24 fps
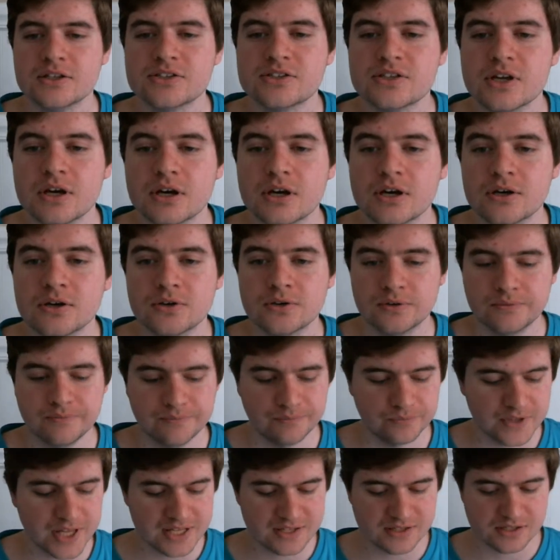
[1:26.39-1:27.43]

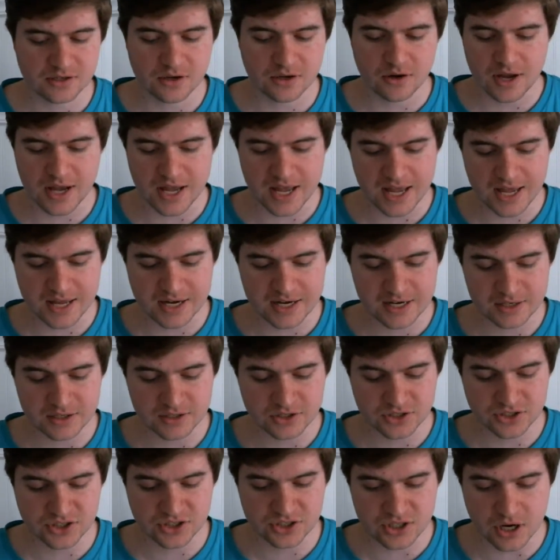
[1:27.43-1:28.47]
So let's go ahead
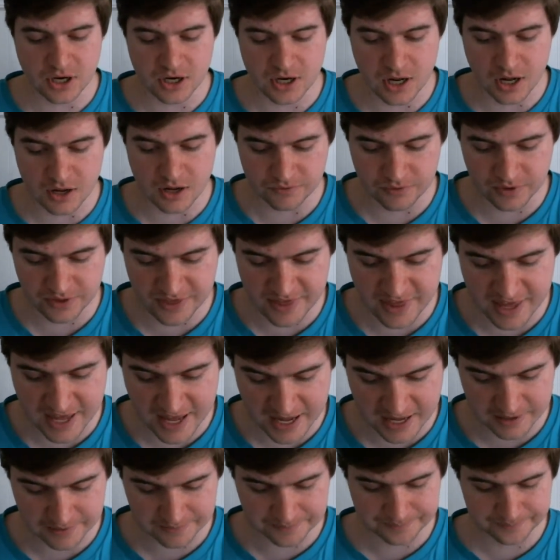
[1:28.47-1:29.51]
and start off with
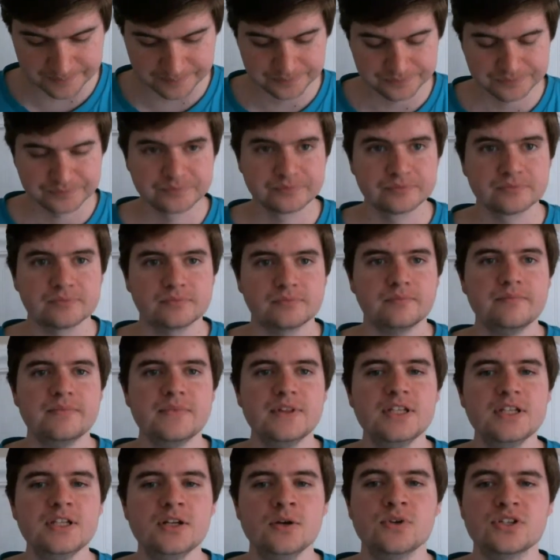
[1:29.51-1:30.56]
that.
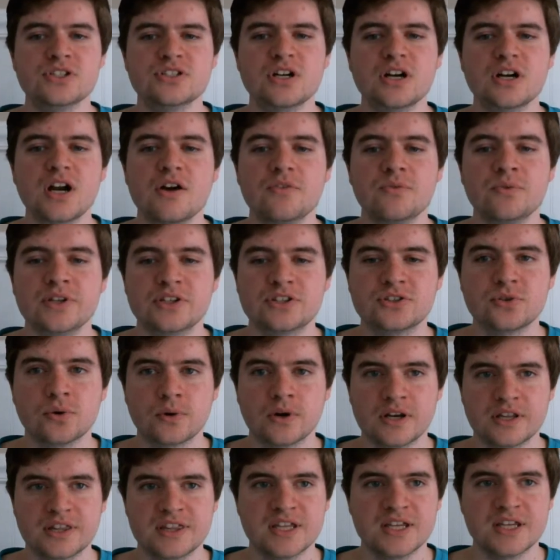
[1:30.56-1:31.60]
We'll start off with
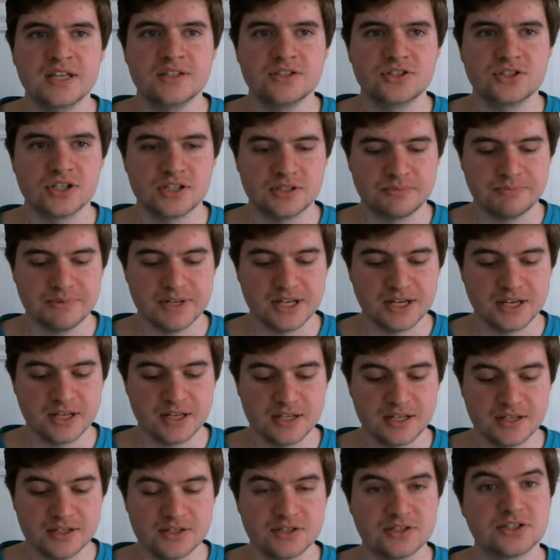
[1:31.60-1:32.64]
Dorothy's just
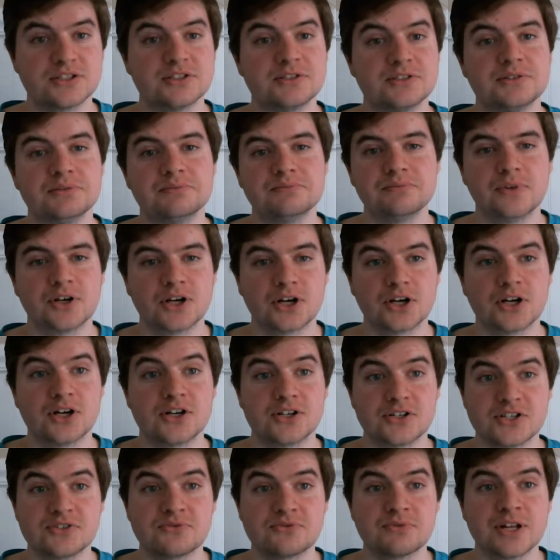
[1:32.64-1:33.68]
because
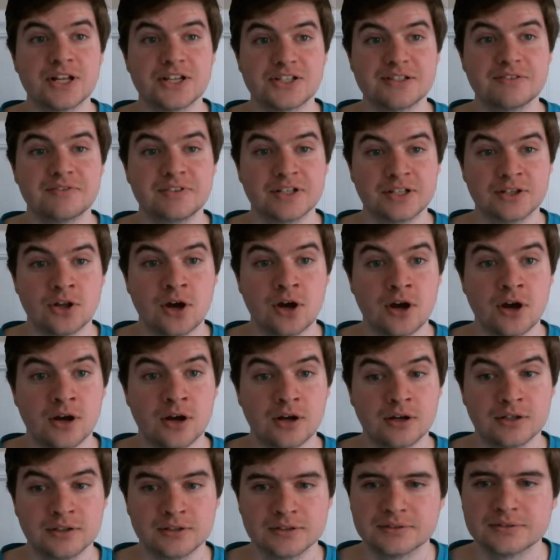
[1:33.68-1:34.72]
hers is relatively
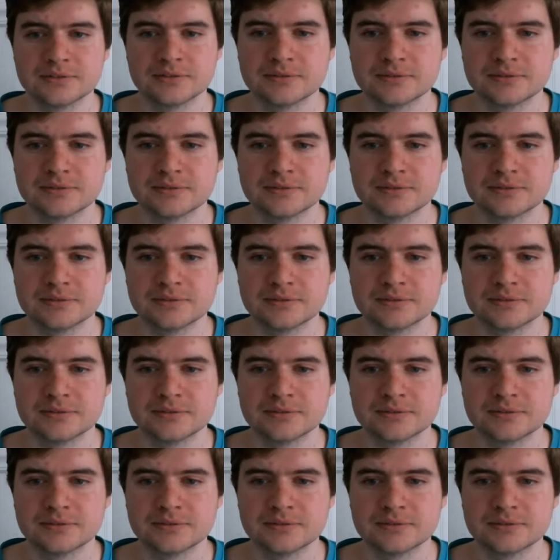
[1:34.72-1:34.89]
long.